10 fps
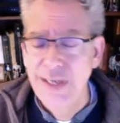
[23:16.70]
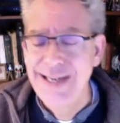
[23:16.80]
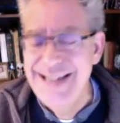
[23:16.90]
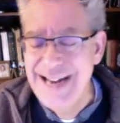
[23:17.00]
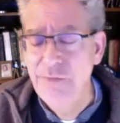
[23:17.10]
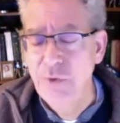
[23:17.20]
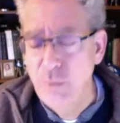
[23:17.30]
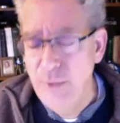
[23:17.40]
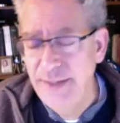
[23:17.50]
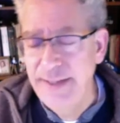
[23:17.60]
never
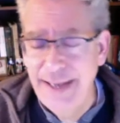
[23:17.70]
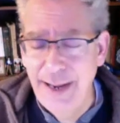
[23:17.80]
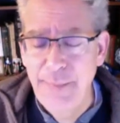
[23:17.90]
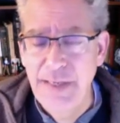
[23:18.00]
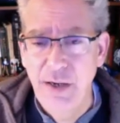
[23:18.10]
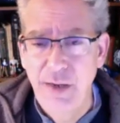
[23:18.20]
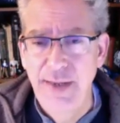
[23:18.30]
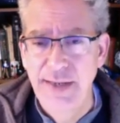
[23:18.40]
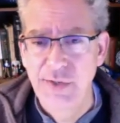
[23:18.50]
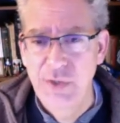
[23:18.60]
really got beyond
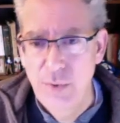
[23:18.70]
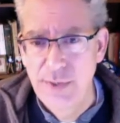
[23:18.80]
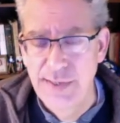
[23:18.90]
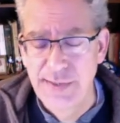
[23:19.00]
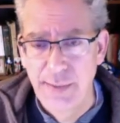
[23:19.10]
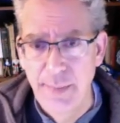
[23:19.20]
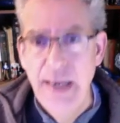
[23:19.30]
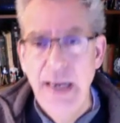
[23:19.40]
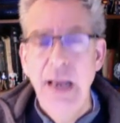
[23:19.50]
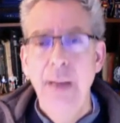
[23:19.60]
that Stoicism.
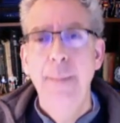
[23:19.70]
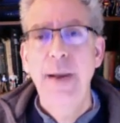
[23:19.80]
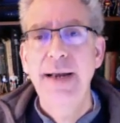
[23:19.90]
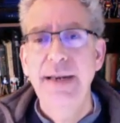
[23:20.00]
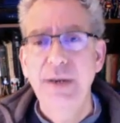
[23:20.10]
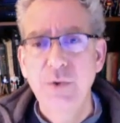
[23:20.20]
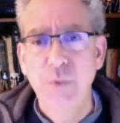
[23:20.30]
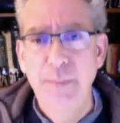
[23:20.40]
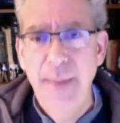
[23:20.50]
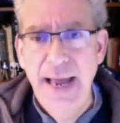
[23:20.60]
But here's
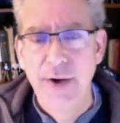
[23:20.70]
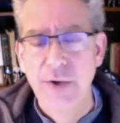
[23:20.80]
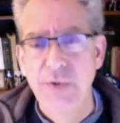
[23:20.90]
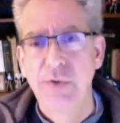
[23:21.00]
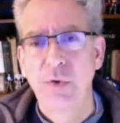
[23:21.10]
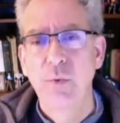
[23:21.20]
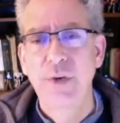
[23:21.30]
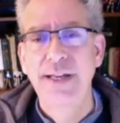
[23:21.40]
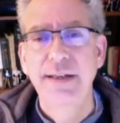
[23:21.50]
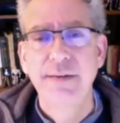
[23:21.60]
what matters. When
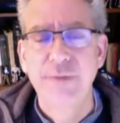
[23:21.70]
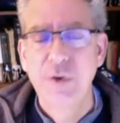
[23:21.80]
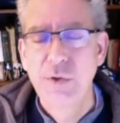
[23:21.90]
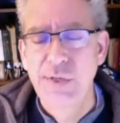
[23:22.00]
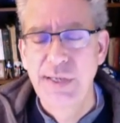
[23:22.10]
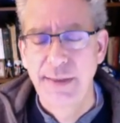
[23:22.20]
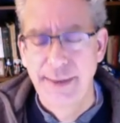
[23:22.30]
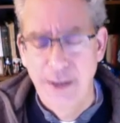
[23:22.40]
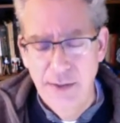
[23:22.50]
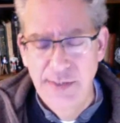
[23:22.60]
he converts to
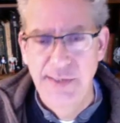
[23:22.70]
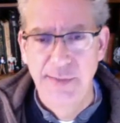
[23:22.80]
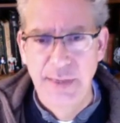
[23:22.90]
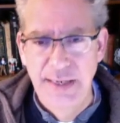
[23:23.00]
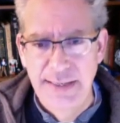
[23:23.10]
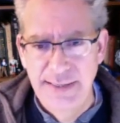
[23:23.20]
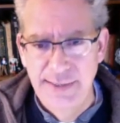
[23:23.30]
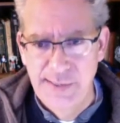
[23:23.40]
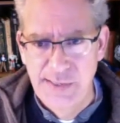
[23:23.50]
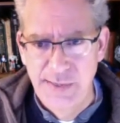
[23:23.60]
Catholicism in
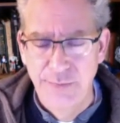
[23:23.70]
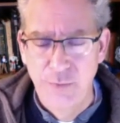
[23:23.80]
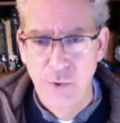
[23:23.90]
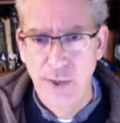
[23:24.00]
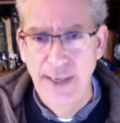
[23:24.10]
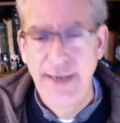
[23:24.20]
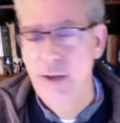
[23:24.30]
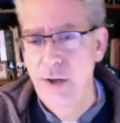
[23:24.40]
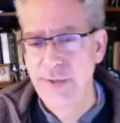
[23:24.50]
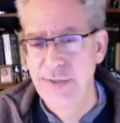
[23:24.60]
1964, and it
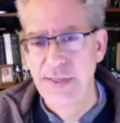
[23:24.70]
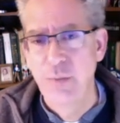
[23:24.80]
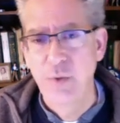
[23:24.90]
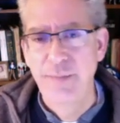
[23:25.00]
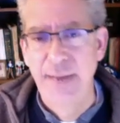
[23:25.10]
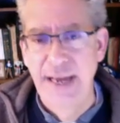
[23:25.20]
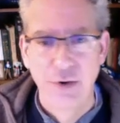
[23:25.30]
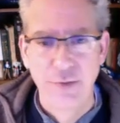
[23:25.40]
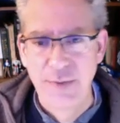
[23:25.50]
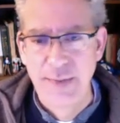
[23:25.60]
honestly wouldn't matter
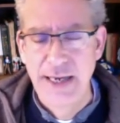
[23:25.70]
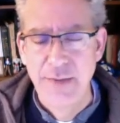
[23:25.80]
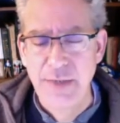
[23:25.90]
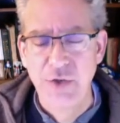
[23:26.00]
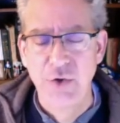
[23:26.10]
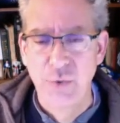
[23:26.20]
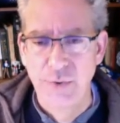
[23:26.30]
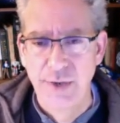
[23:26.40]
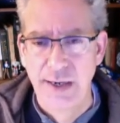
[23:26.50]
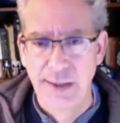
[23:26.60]
if he became Eastern
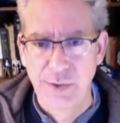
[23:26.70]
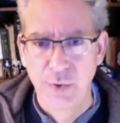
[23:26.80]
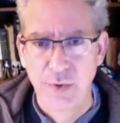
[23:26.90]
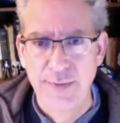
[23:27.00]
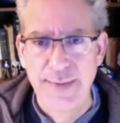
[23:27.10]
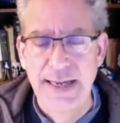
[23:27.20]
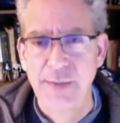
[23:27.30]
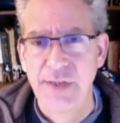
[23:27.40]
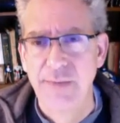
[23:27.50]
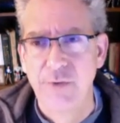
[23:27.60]
Orthodox or if he became
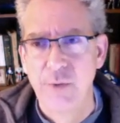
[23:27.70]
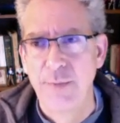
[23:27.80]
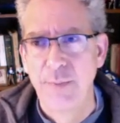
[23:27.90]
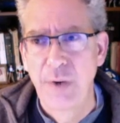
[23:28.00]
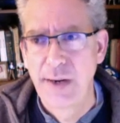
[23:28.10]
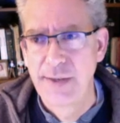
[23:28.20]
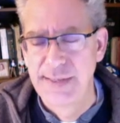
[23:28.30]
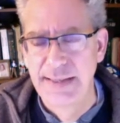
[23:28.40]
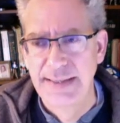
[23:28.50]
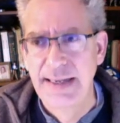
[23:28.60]
some form of Protestant,